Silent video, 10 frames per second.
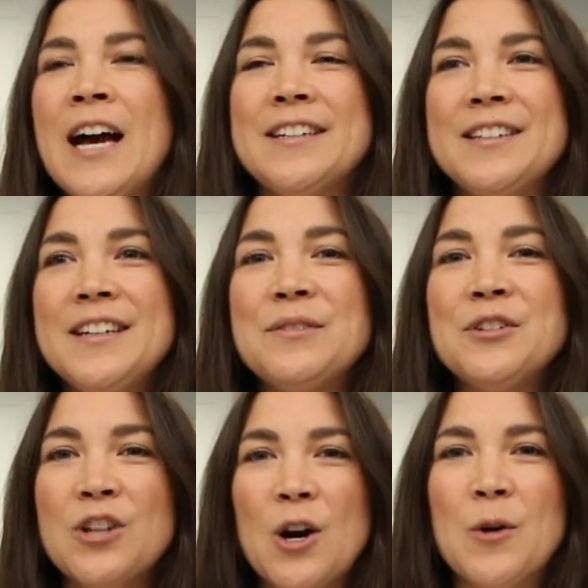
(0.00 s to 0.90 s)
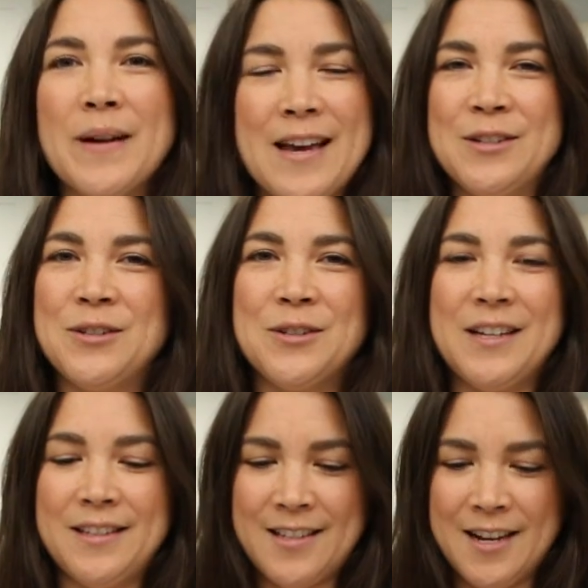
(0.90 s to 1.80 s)
I didn't even know my editor
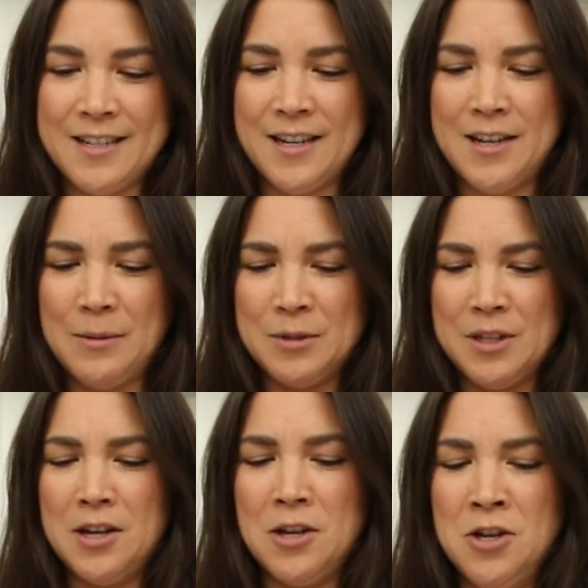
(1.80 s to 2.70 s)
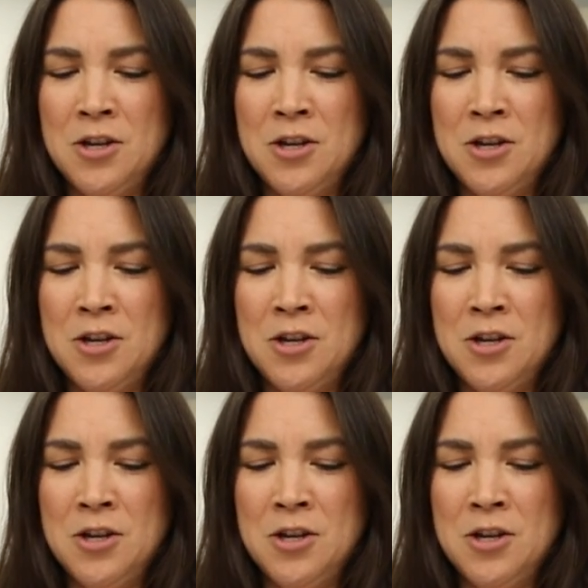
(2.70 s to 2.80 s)
had sent it, and I was like,